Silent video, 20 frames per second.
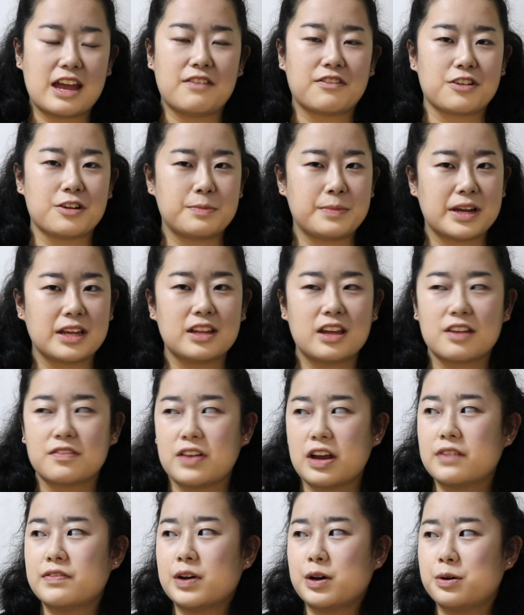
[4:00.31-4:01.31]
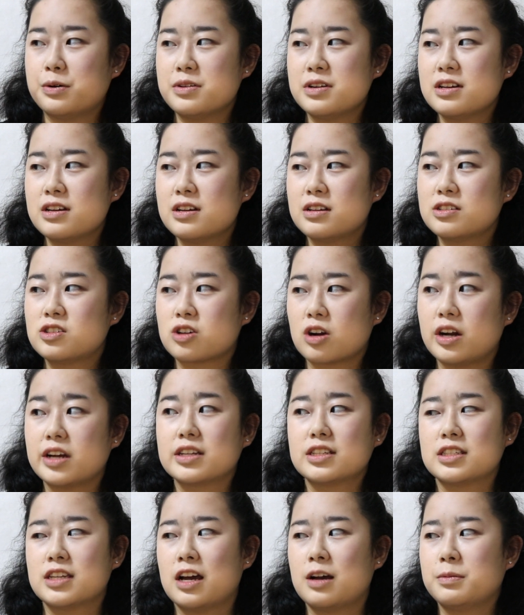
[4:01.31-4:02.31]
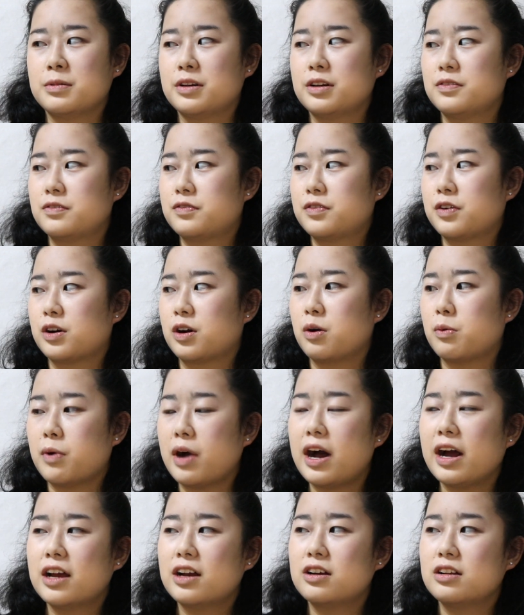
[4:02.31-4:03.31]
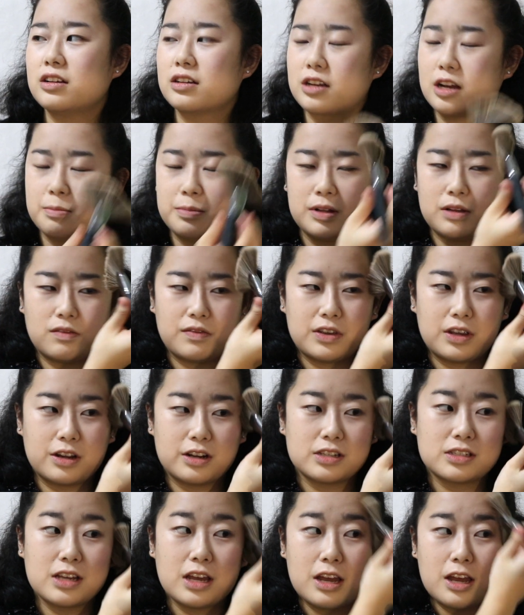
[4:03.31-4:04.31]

ever in my life. I've owned a drawing tablet for a while, a couple of years,